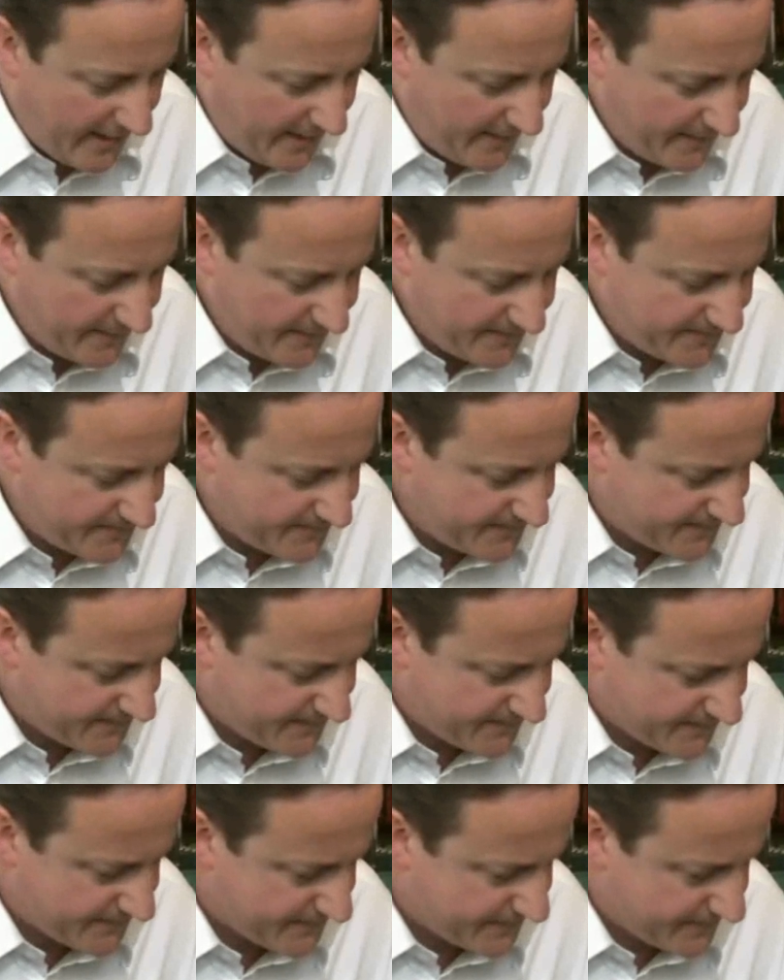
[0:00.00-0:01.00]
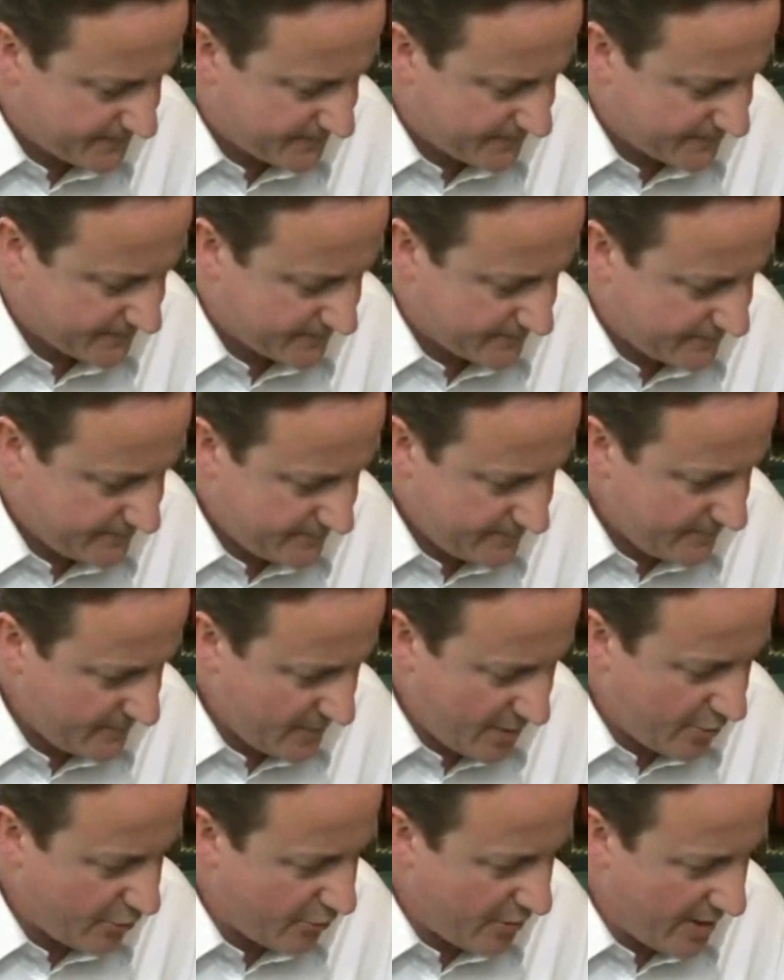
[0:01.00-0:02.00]
Um,
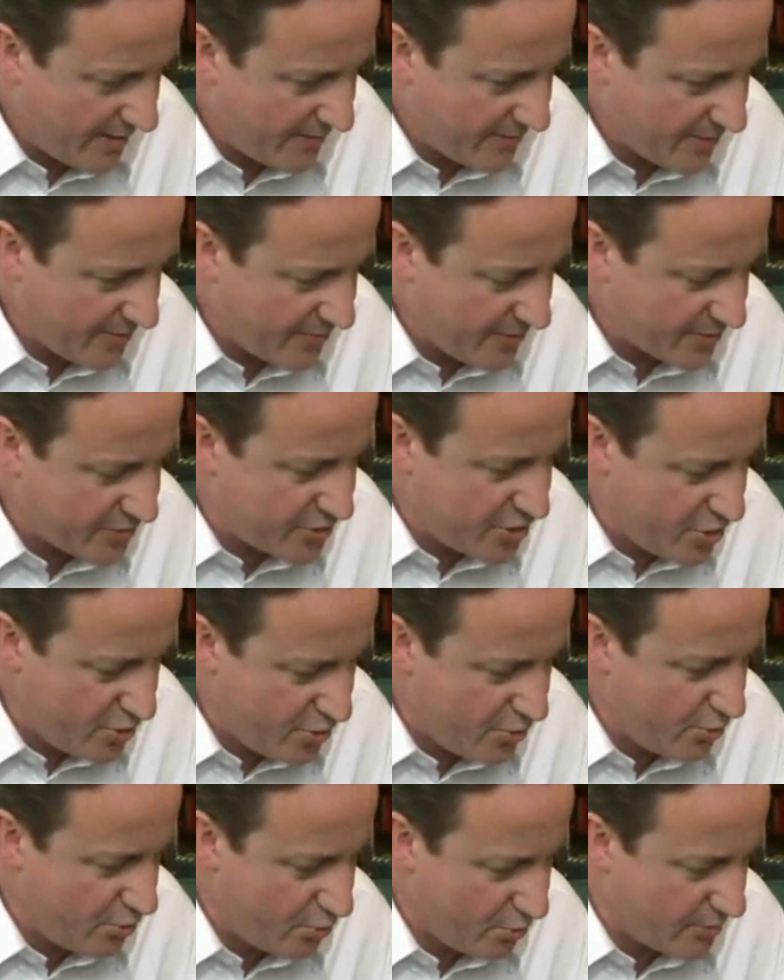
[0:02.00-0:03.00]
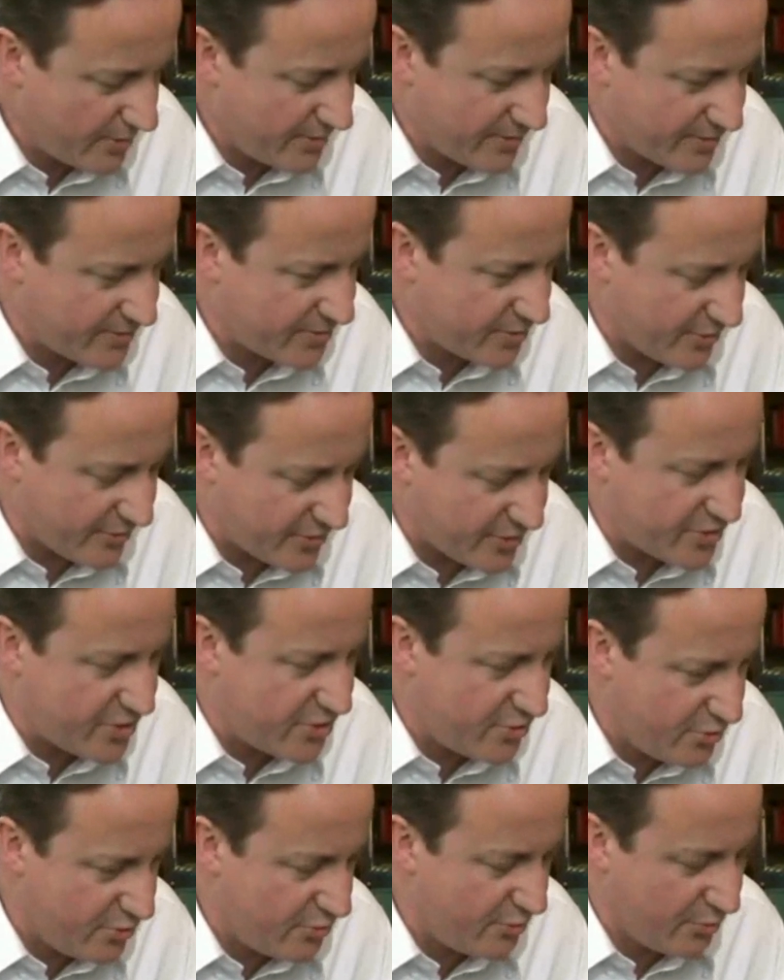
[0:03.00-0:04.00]
you're right. The, the two, the, sorry, the
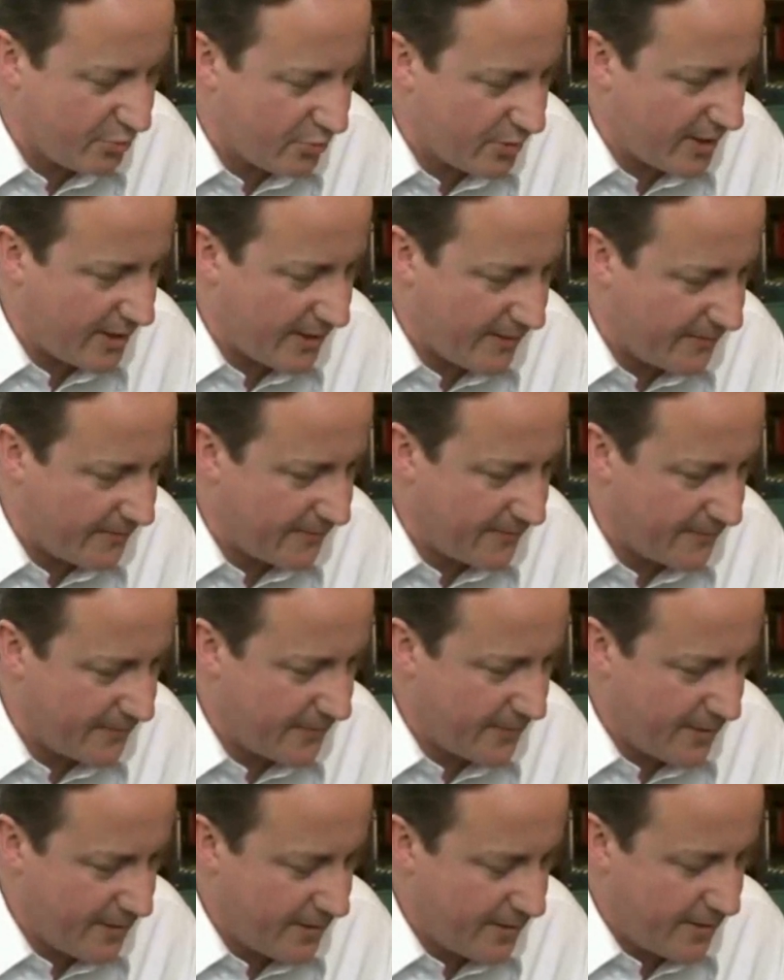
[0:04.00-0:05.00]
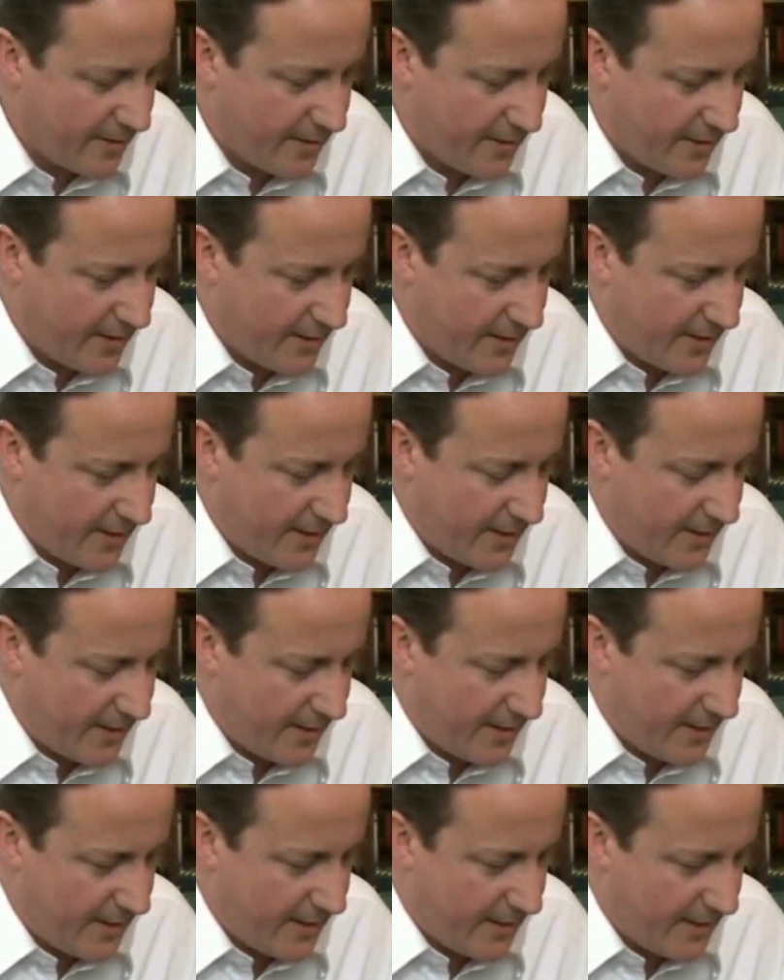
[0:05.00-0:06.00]
two, um,
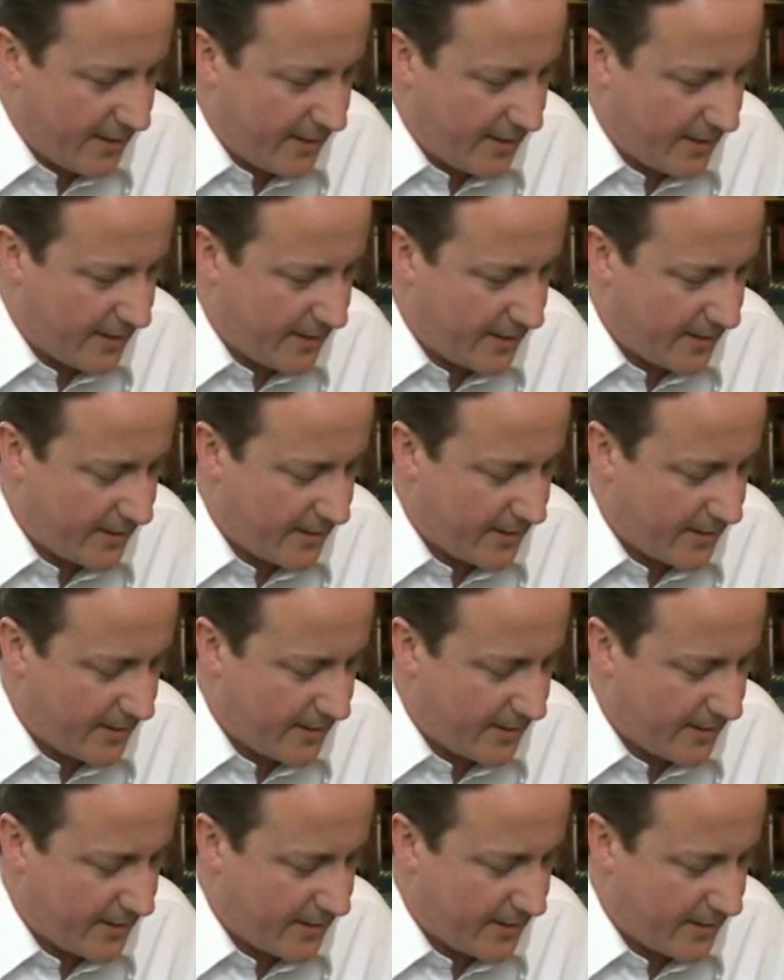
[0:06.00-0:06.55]
uh,